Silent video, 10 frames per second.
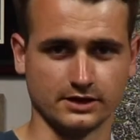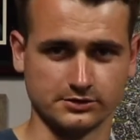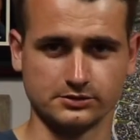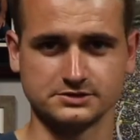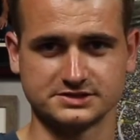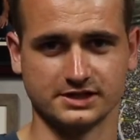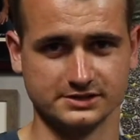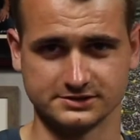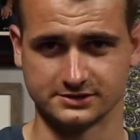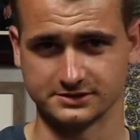I don't know which side
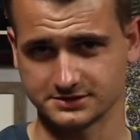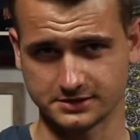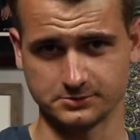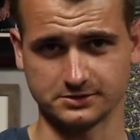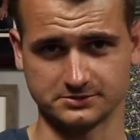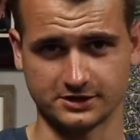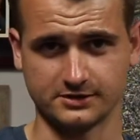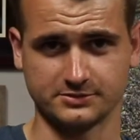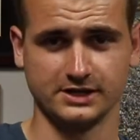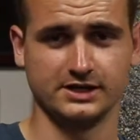it's on. It's going to be up
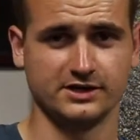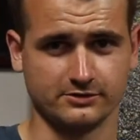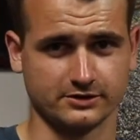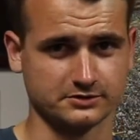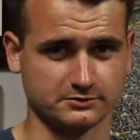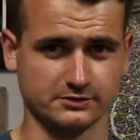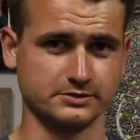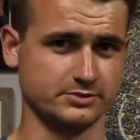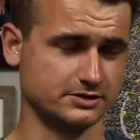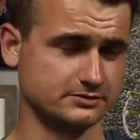top right
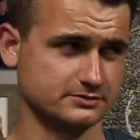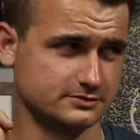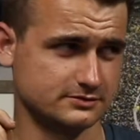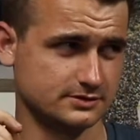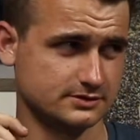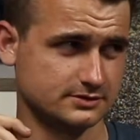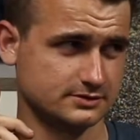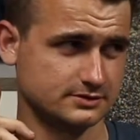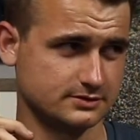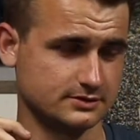about
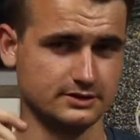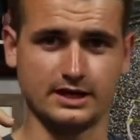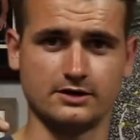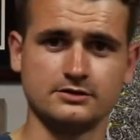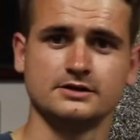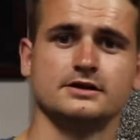now.